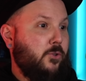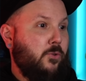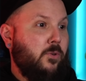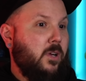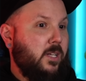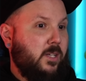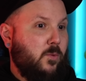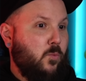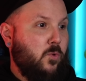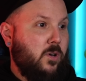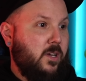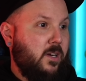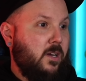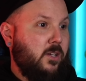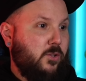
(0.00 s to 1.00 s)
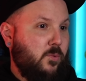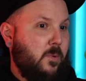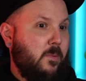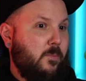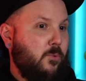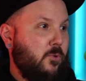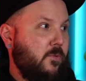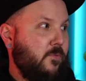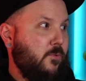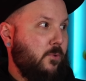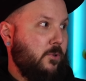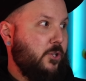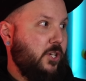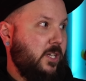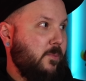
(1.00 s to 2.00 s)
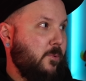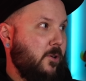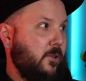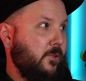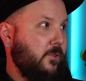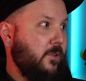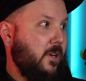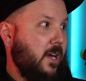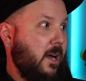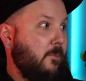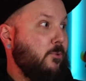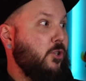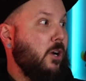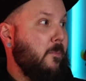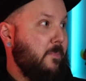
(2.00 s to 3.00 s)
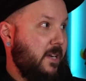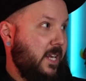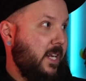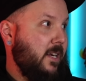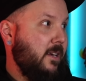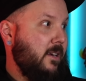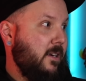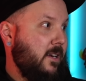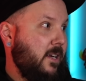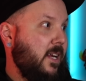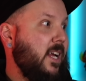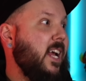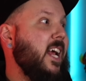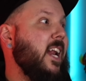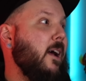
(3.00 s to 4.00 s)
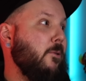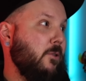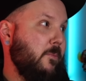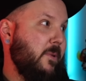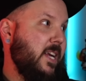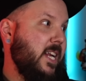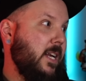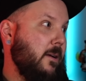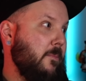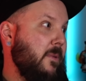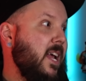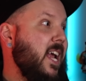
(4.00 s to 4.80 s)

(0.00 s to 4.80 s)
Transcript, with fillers: who doesn't want a swimming pool full of cheese balls? I'm jumping in and I'm going to be eating them.